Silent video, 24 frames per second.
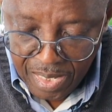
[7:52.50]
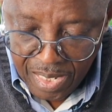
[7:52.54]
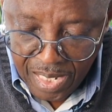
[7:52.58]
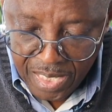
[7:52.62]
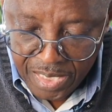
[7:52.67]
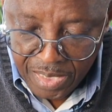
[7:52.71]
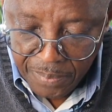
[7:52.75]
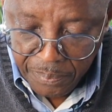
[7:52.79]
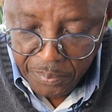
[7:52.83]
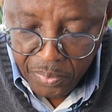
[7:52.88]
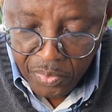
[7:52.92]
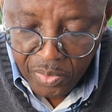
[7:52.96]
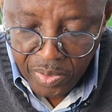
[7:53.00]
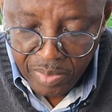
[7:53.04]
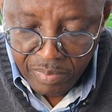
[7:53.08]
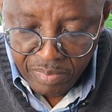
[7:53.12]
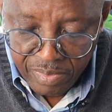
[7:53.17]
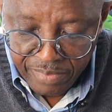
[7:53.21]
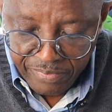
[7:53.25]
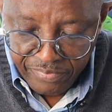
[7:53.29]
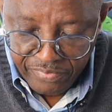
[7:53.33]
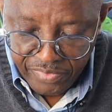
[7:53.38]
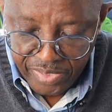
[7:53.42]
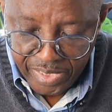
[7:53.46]
"And the
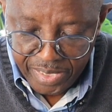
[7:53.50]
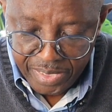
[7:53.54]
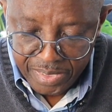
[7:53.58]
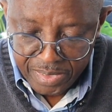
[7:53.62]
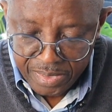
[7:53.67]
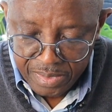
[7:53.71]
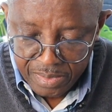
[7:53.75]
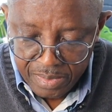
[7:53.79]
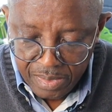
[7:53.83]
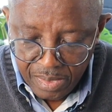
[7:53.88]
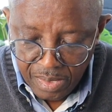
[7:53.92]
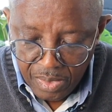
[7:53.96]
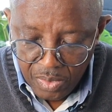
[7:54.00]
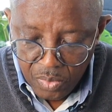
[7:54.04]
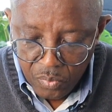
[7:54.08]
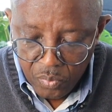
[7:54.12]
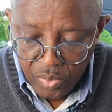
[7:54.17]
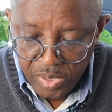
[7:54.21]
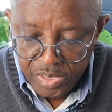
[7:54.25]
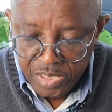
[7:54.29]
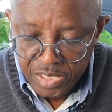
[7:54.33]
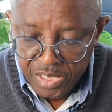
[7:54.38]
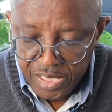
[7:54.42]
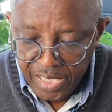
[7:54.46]
prayer of faith
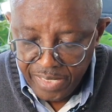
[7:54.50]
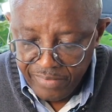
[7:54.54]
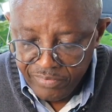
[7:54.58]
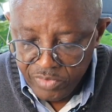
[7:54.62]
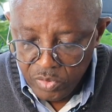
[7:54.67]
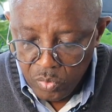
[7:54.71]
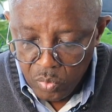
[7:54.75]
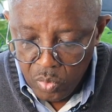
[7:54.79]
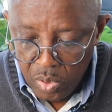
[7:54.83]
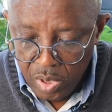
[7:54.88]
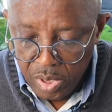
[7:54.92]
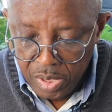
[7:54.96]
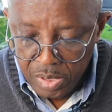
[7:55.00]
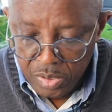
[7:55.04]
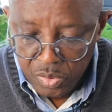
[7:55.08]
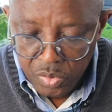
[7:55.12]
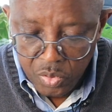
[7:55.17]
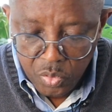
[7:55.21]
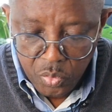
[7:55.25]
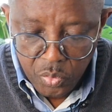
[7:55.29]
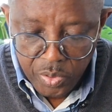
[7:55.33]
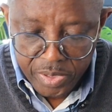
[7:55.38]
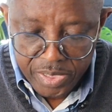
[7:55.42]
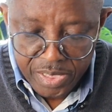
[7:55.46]
will save the one
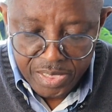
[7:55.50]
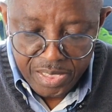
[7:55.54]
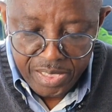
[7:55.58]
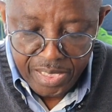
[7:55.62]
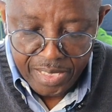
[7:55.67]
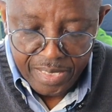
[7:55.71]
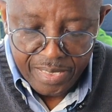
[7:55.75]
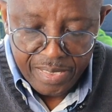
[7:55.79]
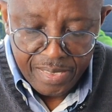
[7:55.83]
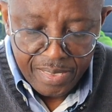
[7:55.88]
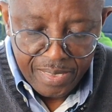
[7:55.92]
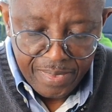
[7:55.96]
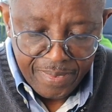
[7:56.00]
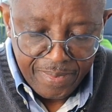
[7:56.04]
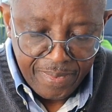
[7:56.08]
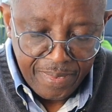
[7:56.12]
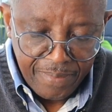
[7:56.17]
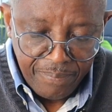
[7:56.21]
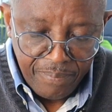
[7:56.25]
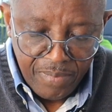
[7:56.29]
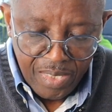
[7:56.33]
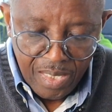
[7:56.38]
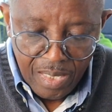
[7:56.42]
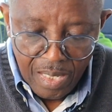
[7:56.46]
who is sick,
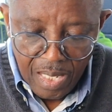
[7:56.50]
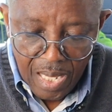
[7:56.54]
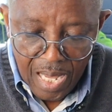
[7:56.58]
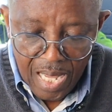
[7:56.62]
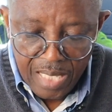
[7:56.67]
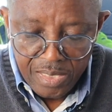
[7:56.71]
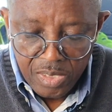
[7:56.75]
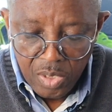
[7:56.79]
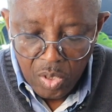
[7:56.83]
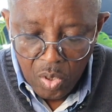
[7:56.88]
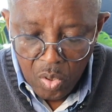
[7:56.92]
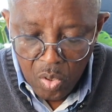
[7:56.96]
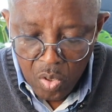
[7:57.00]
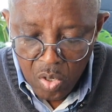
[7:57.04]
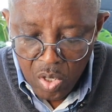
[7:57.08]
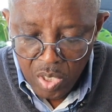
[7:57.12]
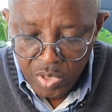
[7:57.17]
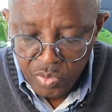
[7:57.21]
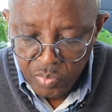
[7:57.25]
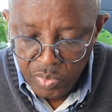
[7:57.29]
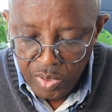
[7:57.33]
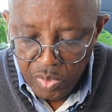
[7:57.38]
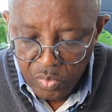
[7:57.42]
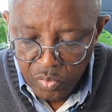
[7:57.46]
and the
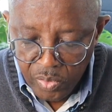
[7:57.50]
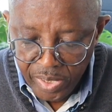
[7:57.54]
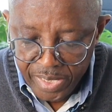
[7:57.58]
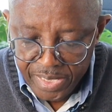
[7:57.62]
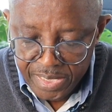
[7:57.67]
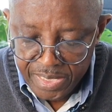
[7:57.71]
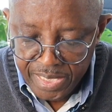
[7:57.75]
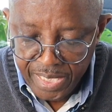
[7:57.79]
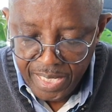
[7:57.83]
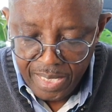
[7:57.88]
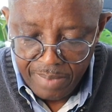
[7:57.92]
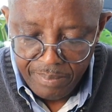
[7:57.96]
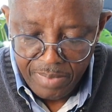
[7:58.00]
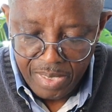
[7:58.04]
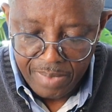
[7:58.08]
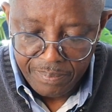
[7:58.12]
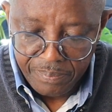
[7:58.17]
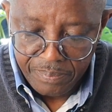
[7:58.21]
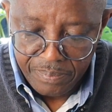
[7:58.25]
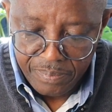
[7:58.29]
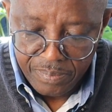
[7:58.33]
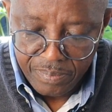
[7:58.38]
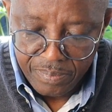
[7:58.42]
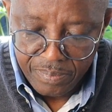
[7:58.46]
Lord will raise him up."